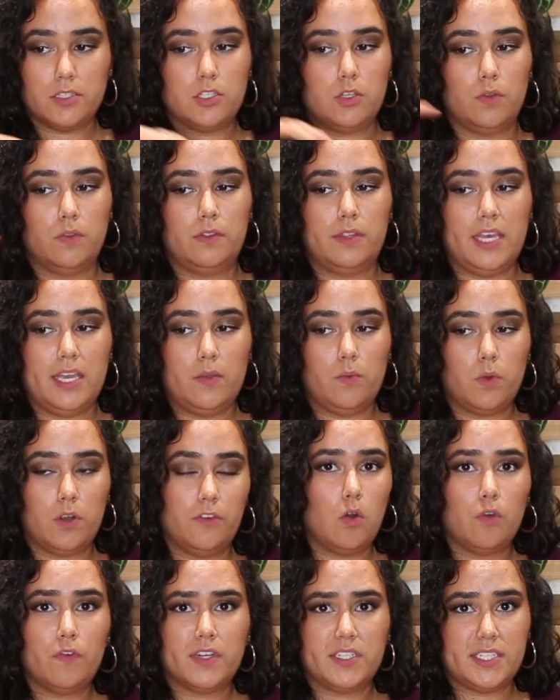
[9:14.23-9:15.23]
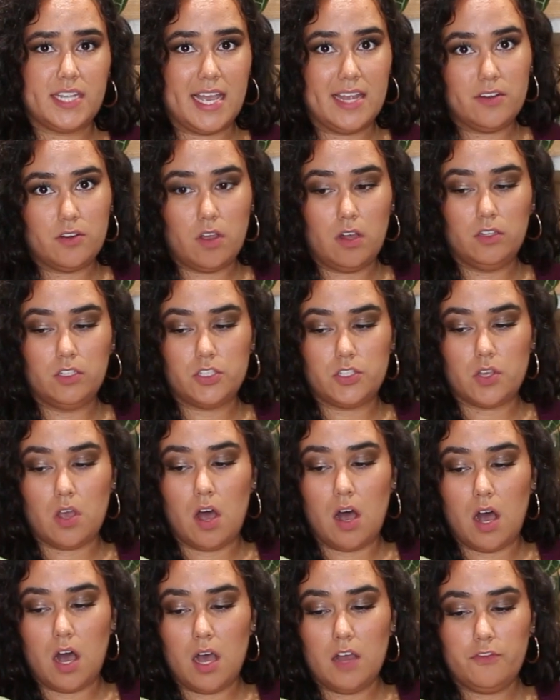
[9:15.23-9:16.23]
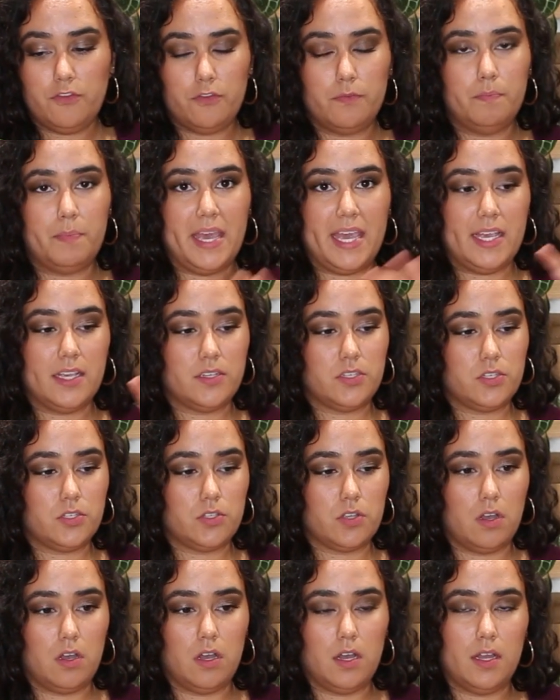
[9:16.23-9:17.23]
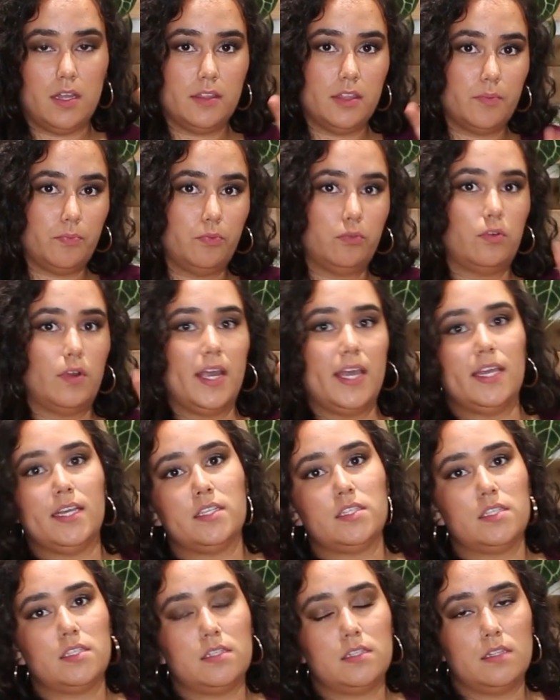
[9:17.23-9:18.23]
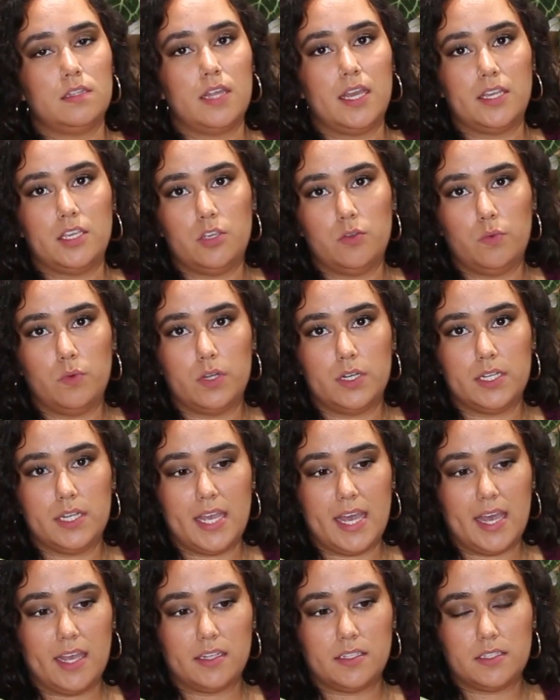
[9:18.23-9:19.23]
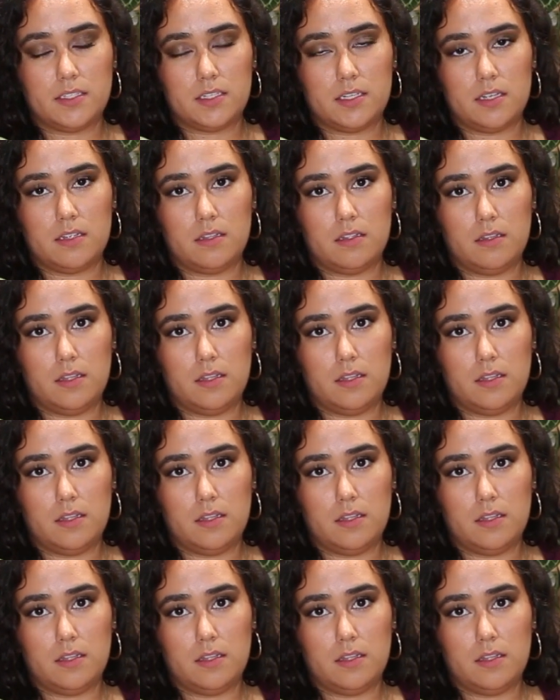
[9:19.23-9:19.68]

So they were over $10 off based on the price that you would get